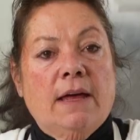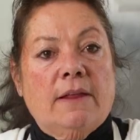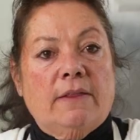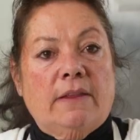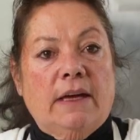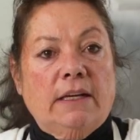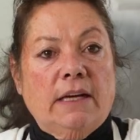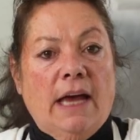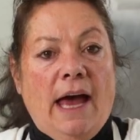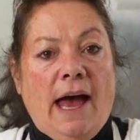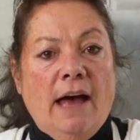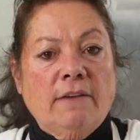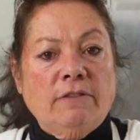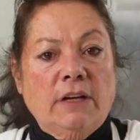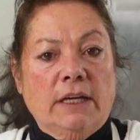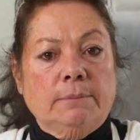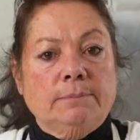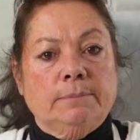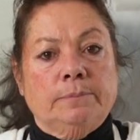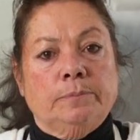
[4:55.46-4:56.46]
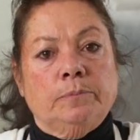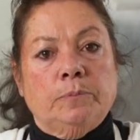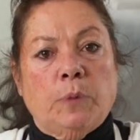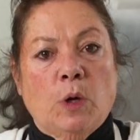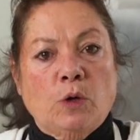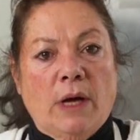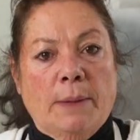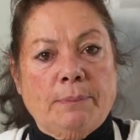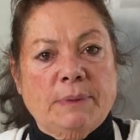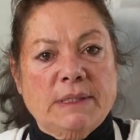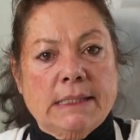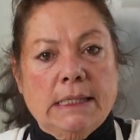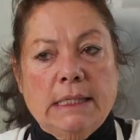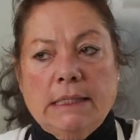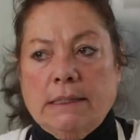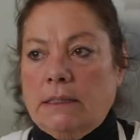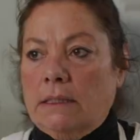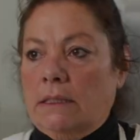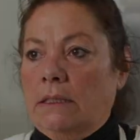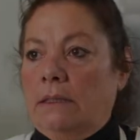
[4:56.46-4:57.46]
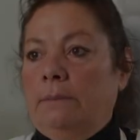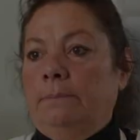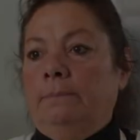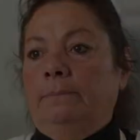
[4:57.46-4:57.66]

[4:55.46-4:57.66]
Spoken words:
there you have it. Bon appetit.